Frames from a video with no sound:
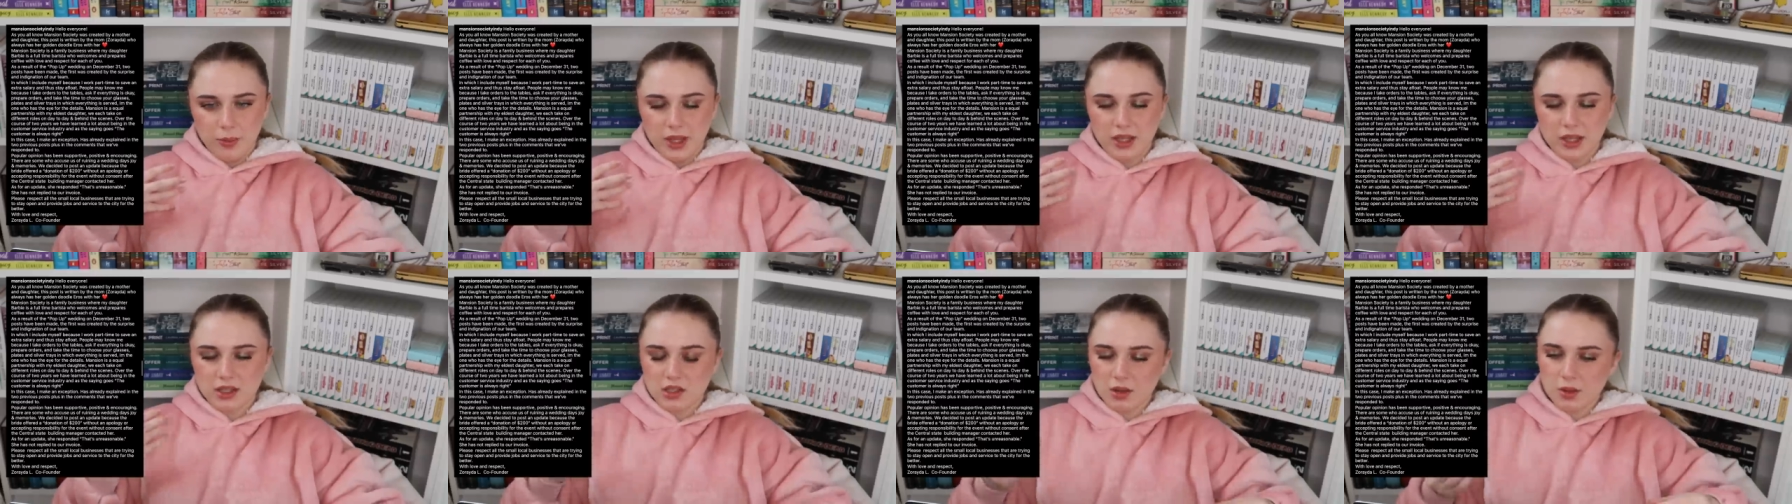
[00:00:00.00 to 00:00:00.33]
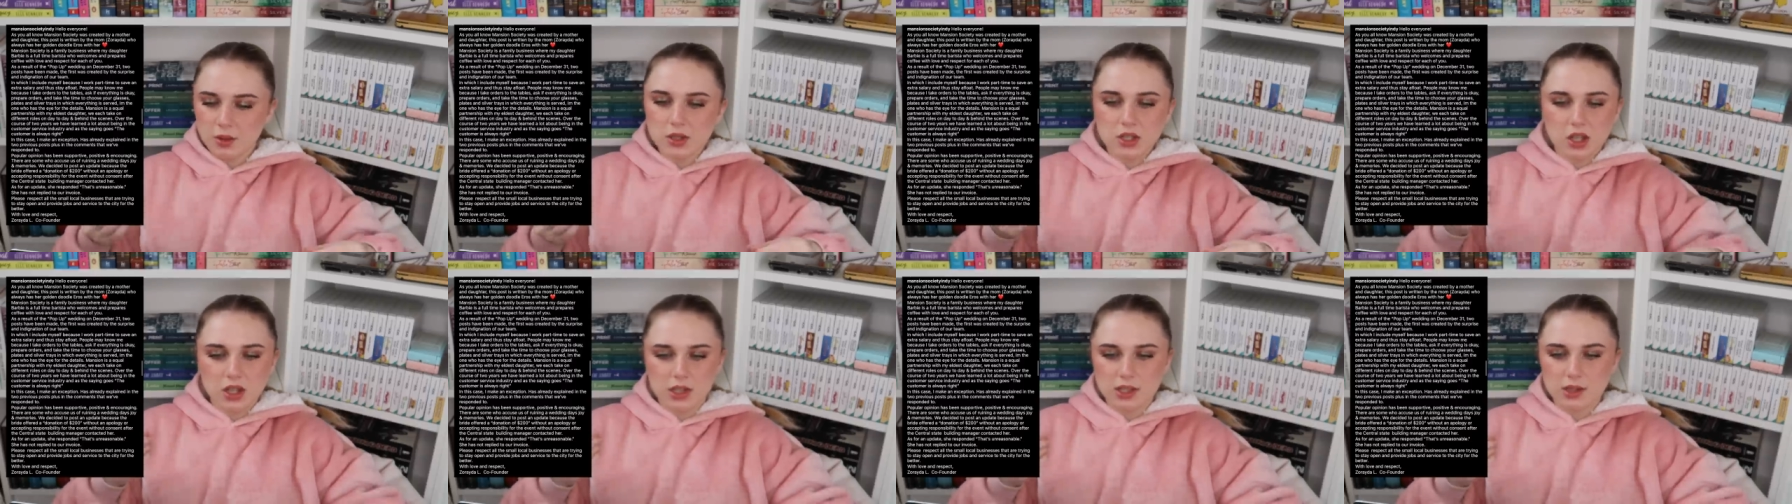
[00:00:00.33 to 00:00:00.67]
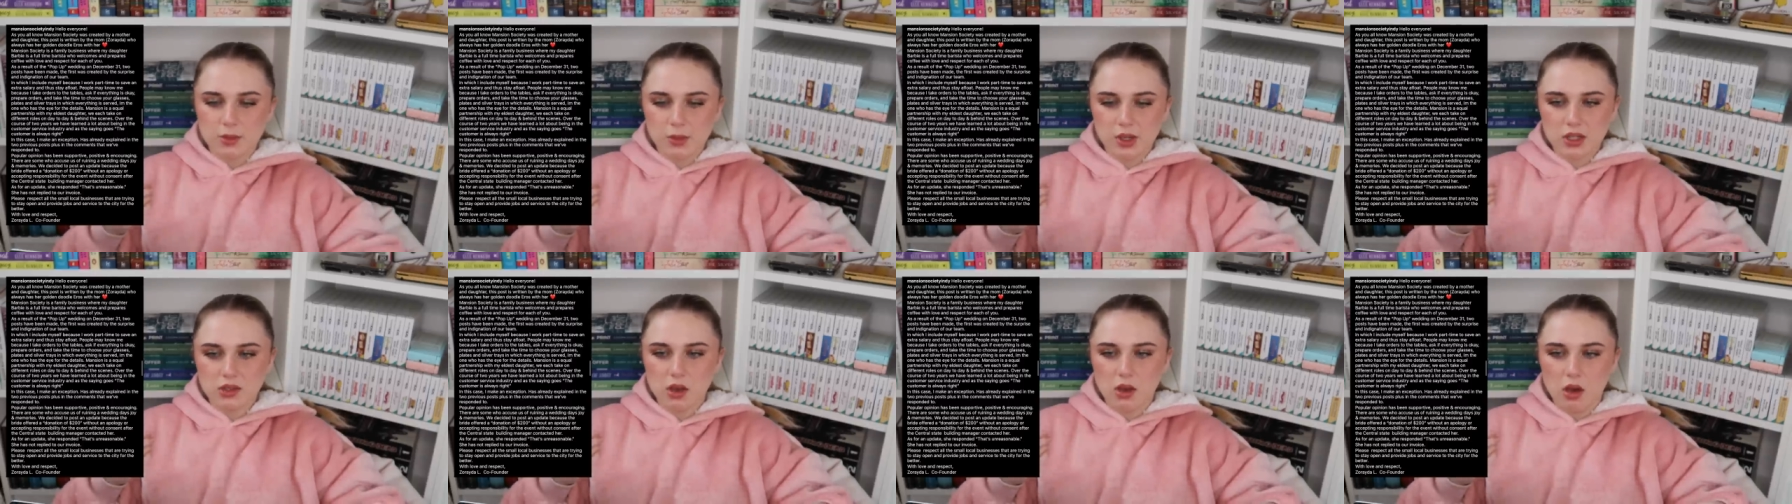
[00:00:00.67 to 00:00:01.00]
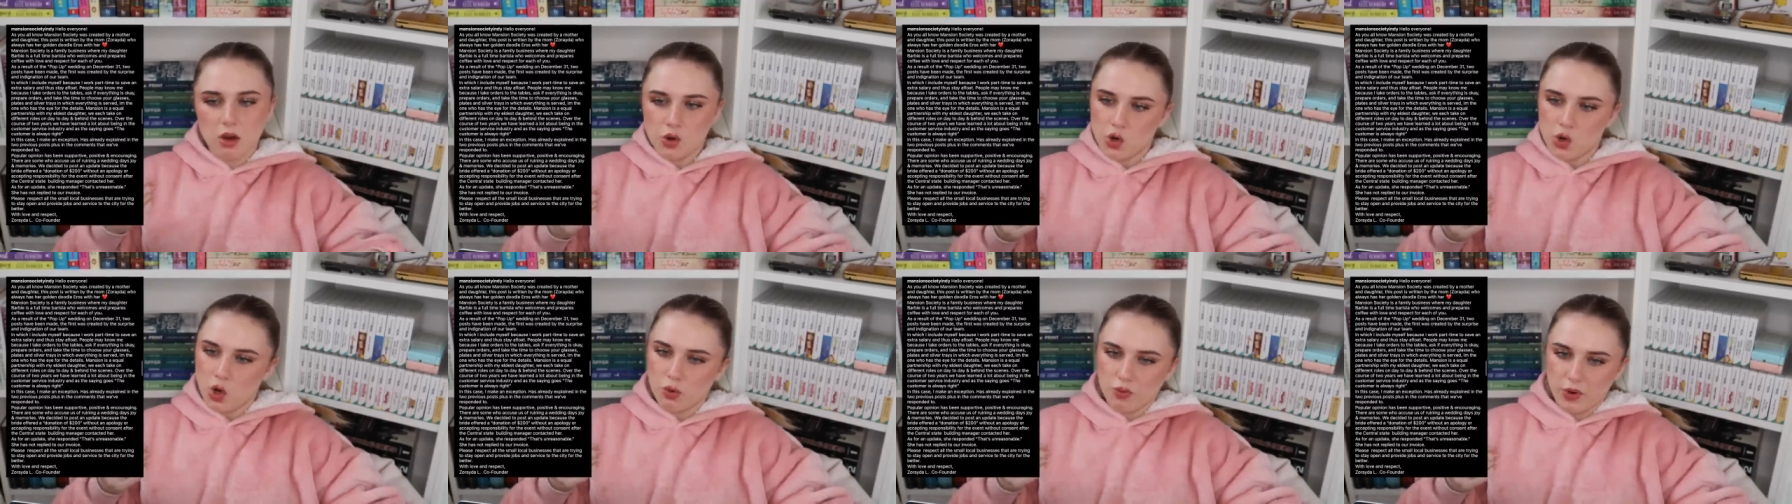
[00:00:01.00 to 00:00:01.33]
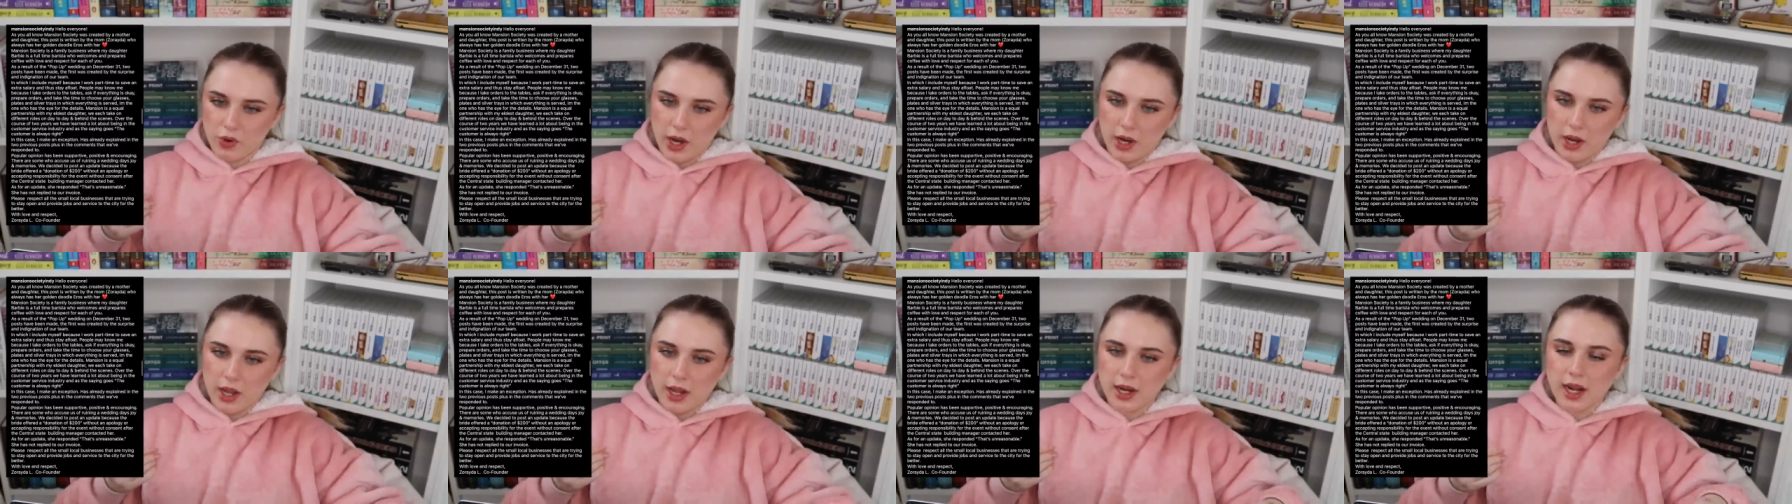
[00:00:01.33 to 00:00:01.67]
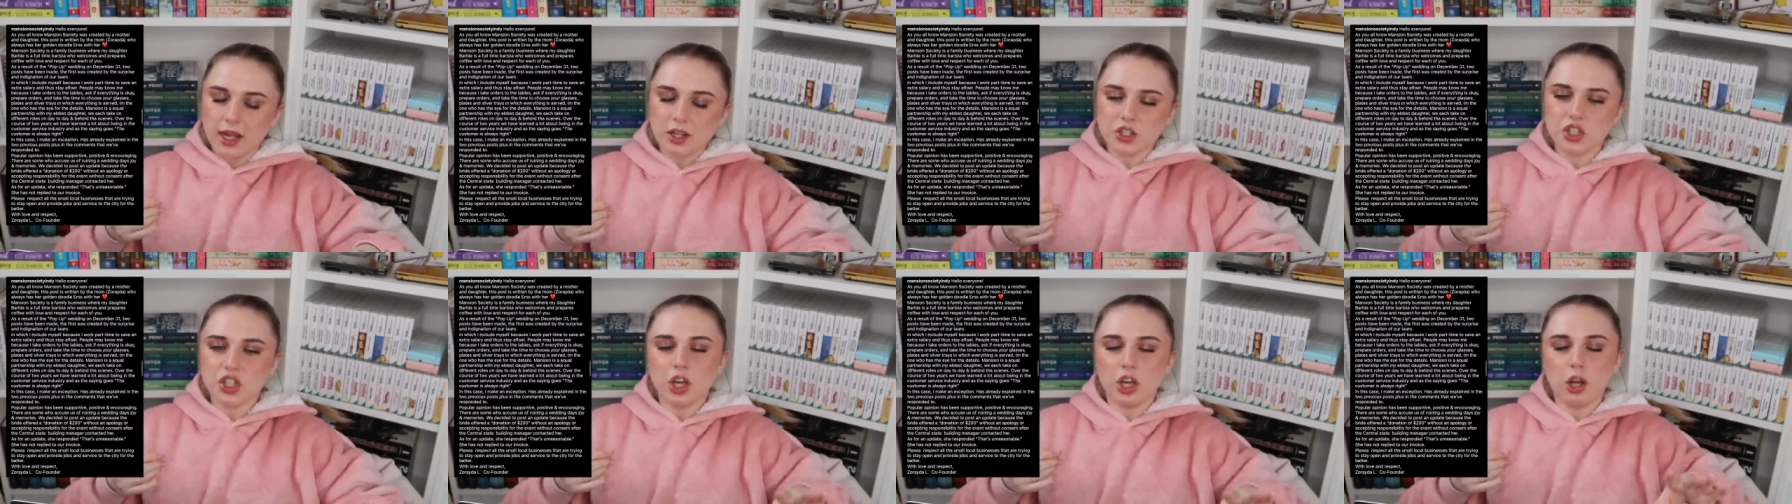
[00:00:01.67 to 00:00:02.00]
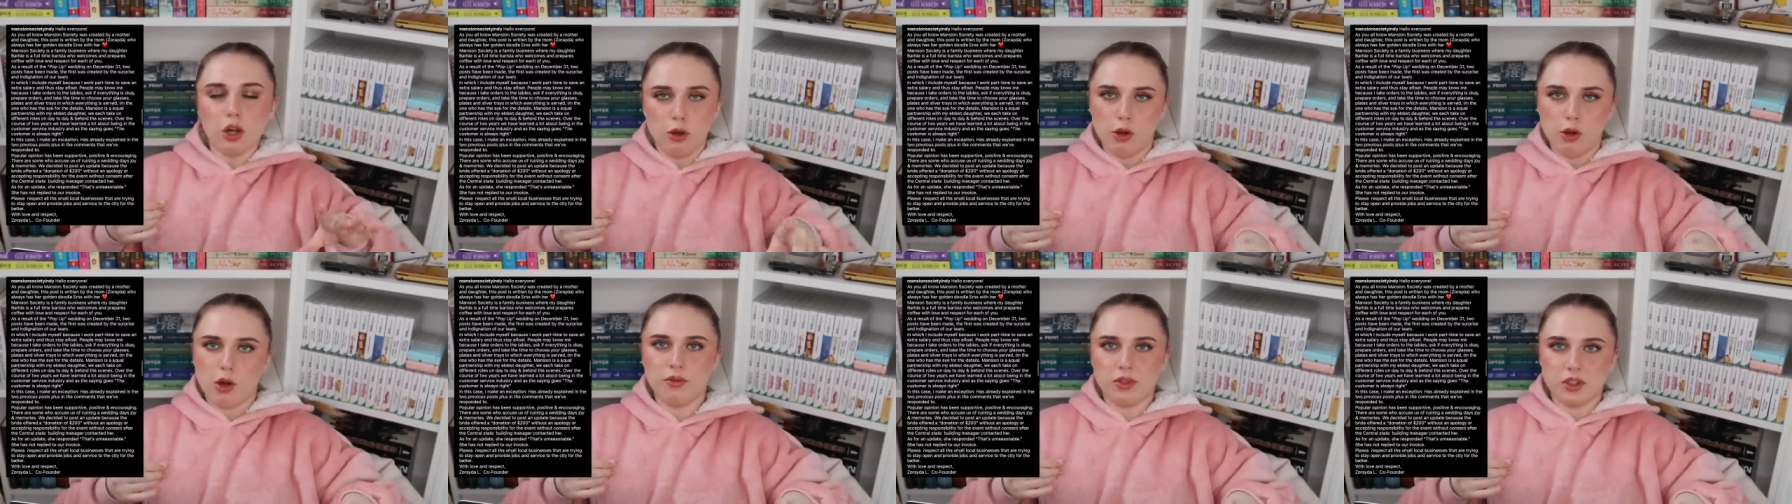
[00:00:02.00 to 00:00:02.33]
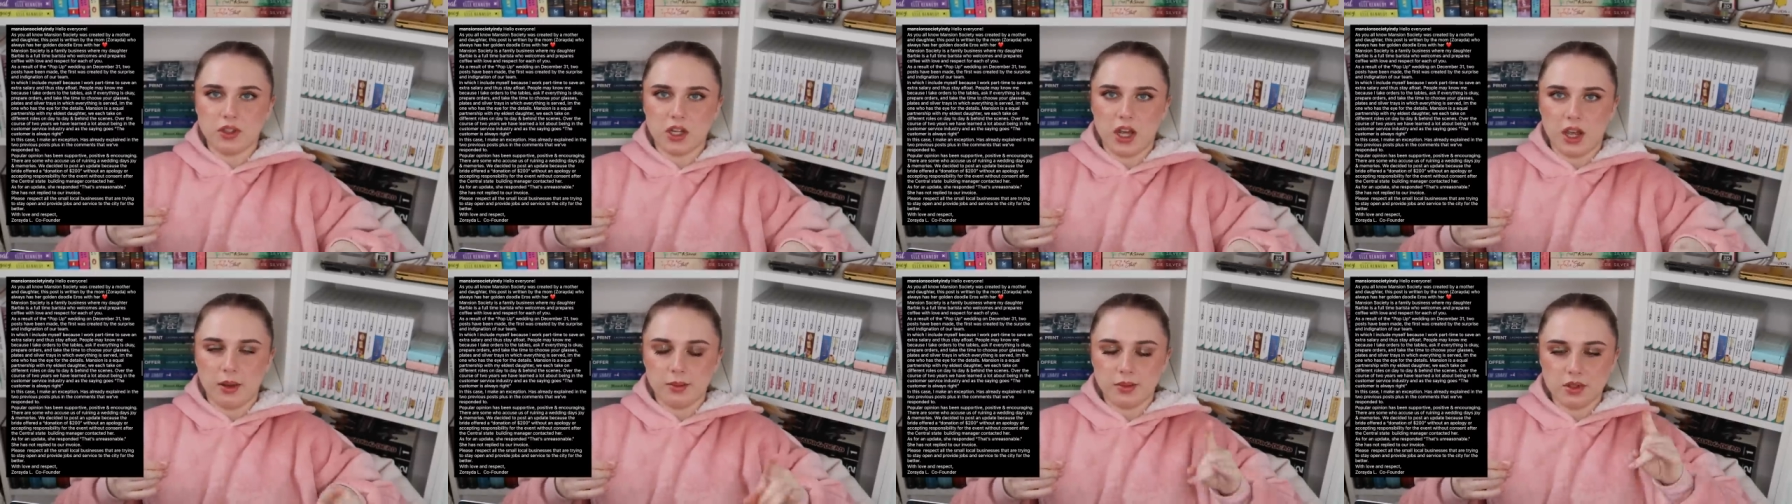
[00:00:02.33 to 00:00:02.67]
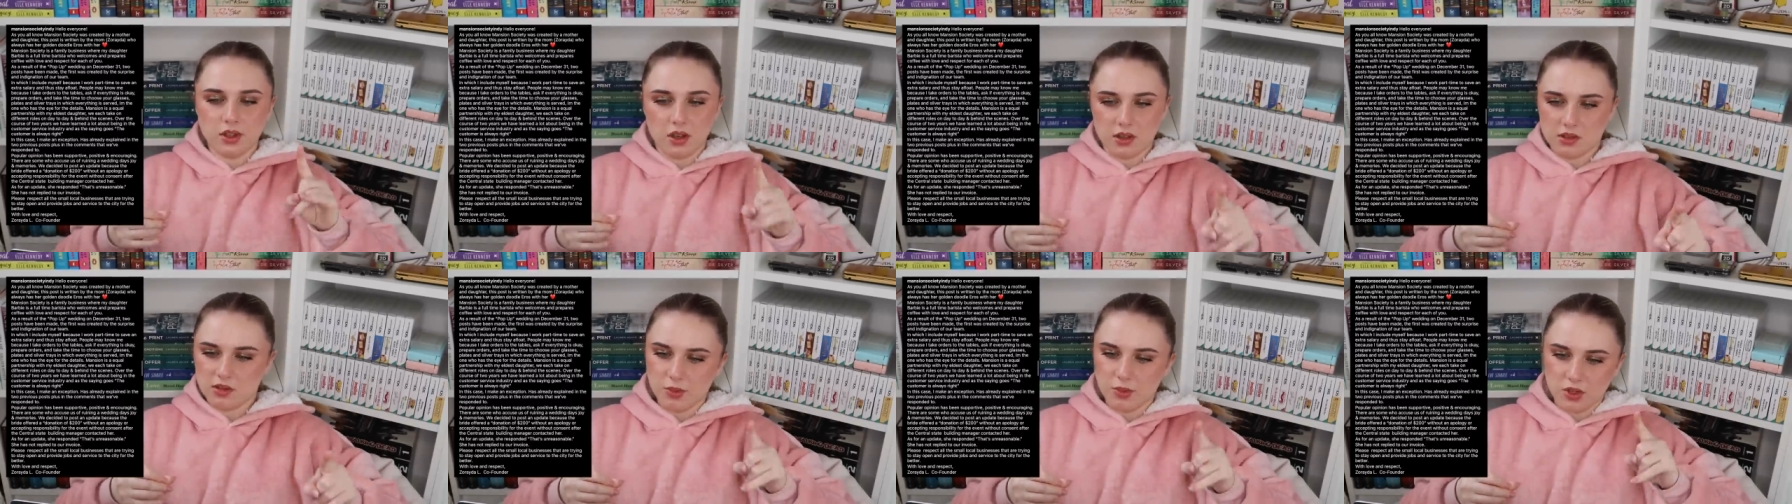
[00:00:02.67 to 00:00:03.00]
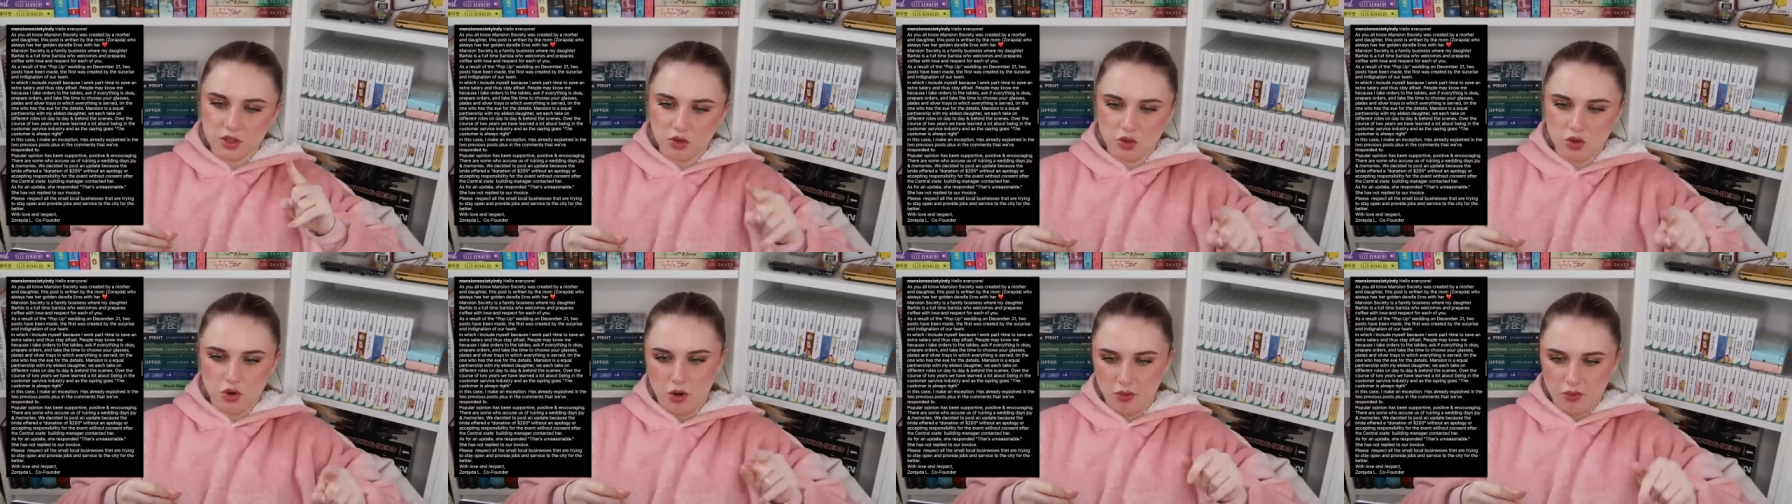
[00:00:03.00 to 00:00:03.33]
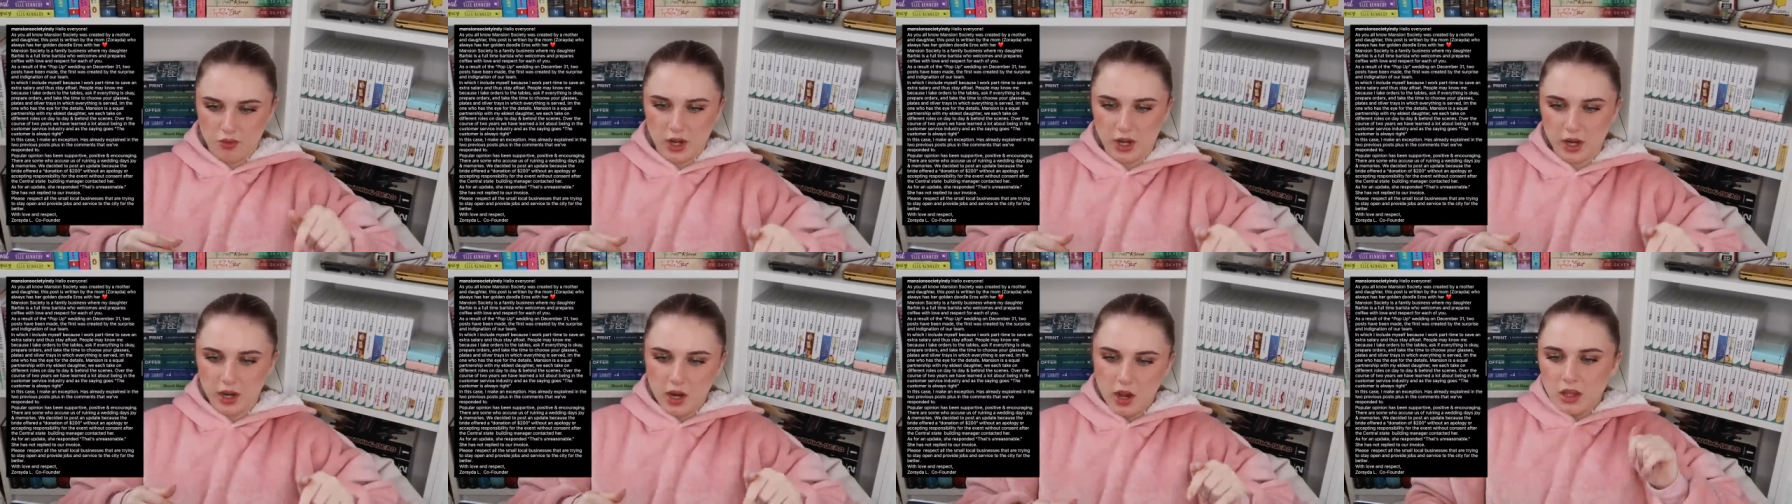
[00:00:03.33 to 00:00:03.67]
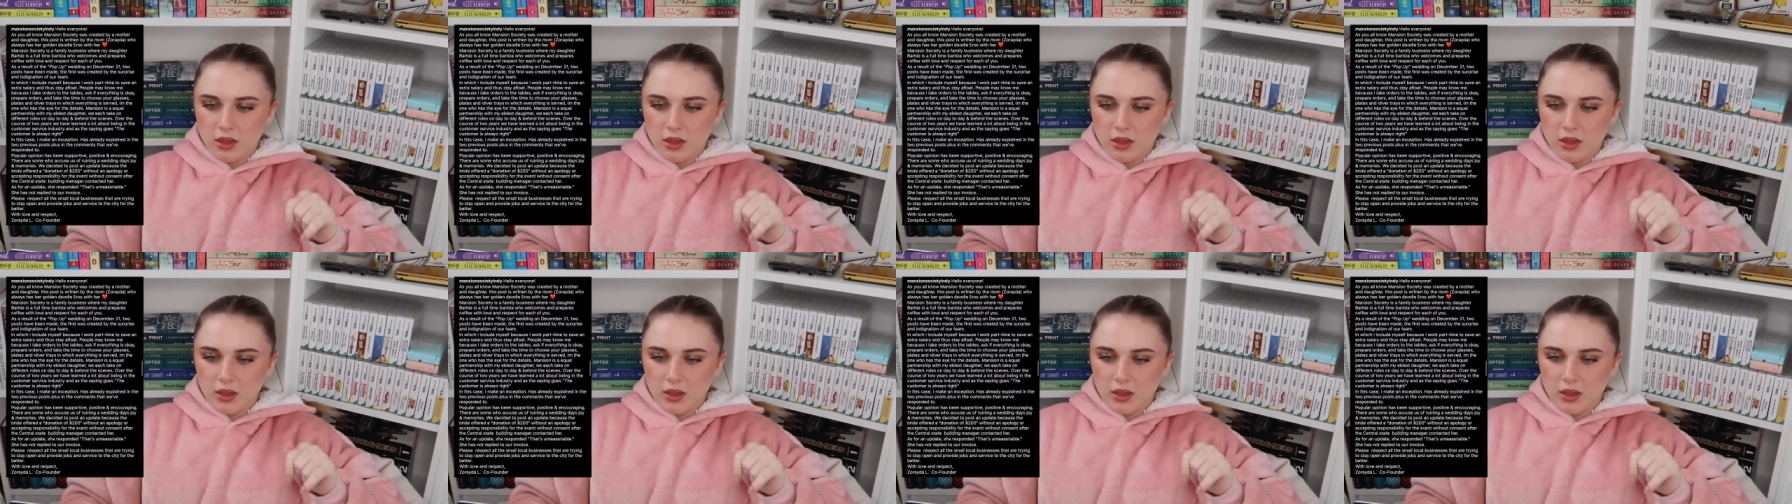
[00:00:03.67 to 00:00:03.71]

Because sometimes customers are not right. And actually a lot of the times customers are not right.